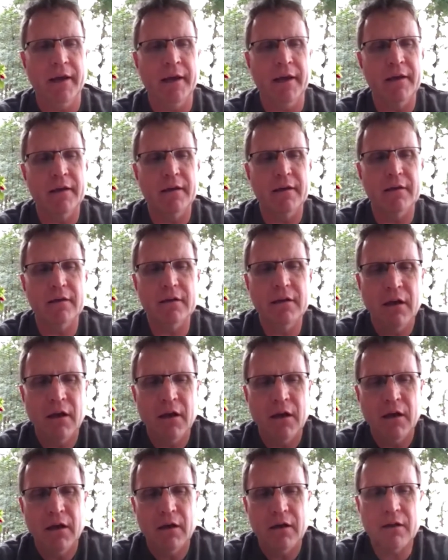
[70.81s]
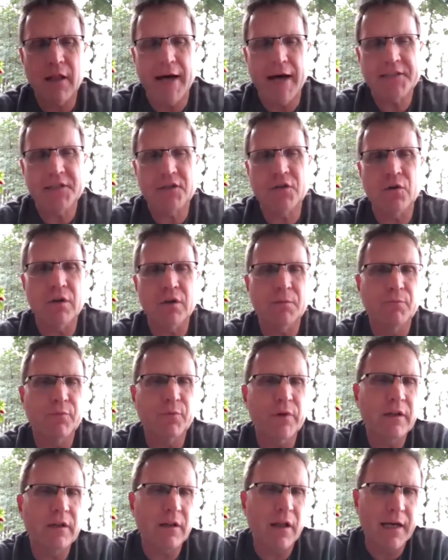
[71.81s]
in classical and
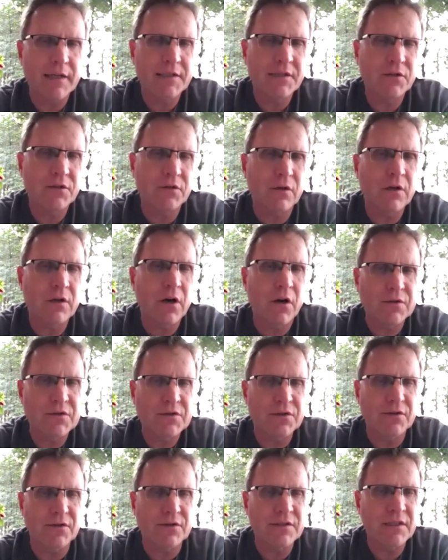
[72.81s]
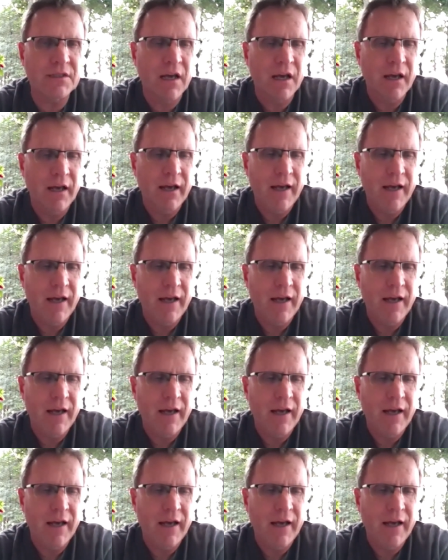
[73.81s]
pre-classical cultures.